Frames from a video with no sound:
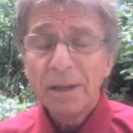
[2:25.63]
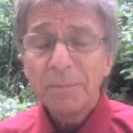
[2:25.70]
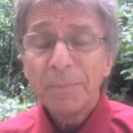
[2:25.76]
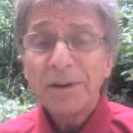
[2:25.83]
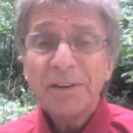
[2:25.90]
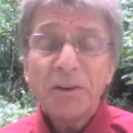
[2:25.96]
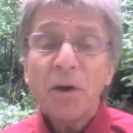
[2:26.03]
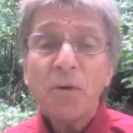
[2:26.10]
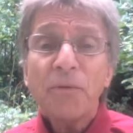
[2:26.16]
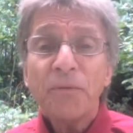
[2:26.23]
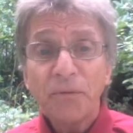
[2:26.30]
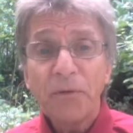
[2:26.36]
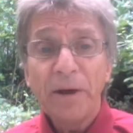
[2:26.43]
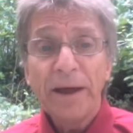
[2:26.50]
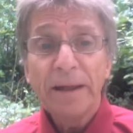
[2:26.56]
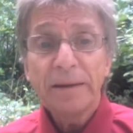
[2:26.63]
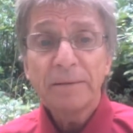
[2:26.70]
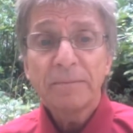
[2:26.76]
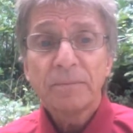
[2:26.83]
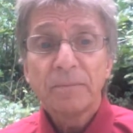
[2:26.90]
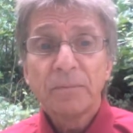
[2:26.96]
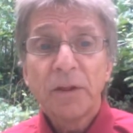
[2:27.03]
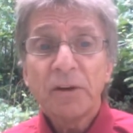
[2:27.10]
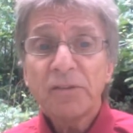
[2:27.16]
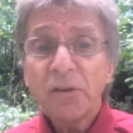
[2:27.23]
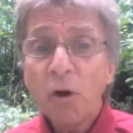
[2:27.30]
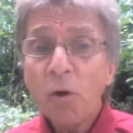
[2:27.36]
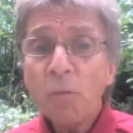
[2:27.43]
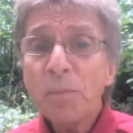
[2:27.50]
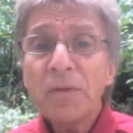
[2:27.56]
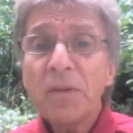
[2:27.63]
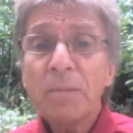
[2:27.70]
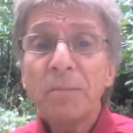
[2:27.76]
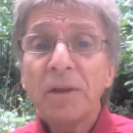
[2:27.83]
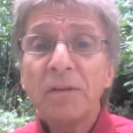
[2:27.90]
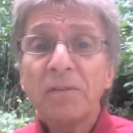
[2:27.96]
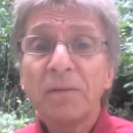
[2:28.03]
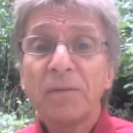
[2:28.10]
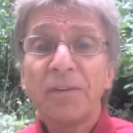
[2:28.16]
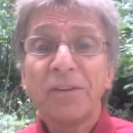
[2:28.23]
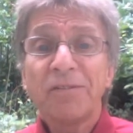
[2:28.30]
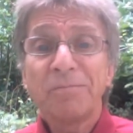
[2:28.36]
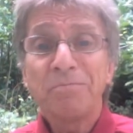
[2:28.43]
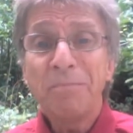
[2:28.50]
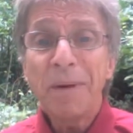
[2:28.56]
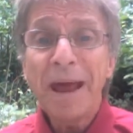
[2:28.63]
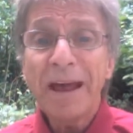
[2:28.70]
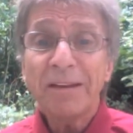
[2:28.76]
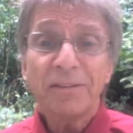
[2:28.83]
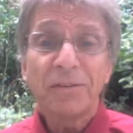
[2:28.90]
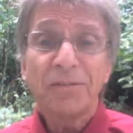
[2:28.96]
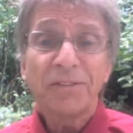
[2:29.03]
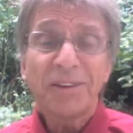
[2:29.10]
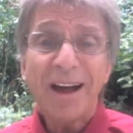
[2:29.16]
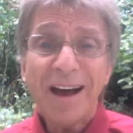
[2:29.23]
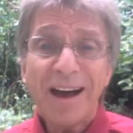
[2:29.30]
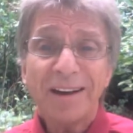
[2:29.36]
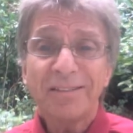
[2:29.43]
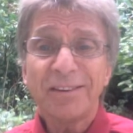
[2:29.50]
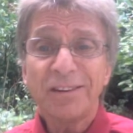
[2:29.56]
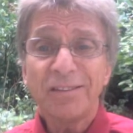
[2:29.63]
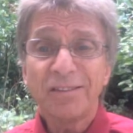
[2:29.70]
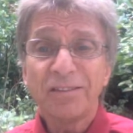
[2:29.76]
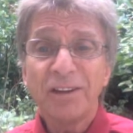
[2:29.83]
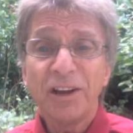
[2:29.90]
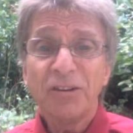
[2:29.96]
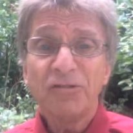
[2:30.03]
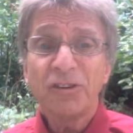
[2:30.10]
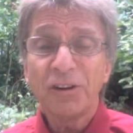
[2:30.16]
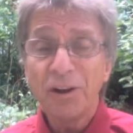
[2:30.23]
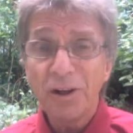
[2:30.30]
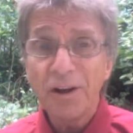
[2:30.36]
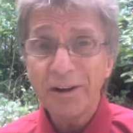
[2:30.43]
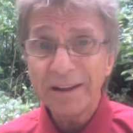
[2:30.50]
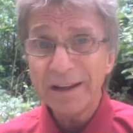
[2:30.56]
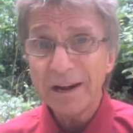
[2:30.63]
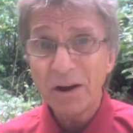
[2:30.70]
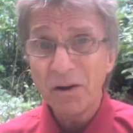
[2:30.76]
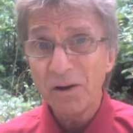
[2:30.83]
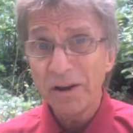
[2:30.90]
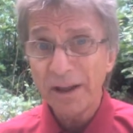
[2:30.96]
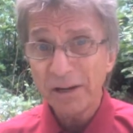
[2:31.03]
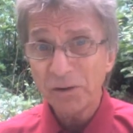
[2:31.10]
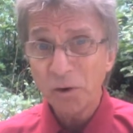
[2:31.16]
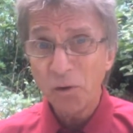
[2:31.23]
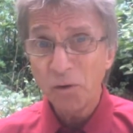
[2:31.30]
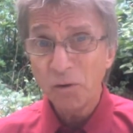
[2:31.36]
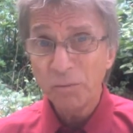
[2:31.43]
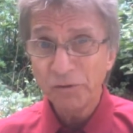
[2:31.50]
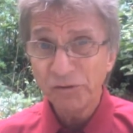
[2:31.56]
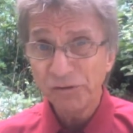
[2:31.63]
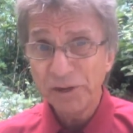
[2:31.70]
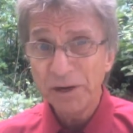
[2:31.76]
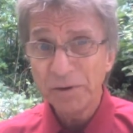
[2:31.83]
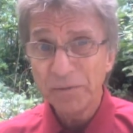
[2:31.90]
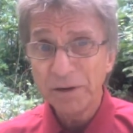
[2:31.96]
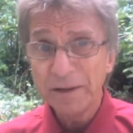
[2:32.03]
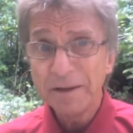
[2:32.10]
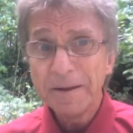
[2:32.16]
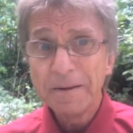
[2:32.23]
But don't fret. There's hope in the midst of this mass of toxic sludge clogging our electoral machinery.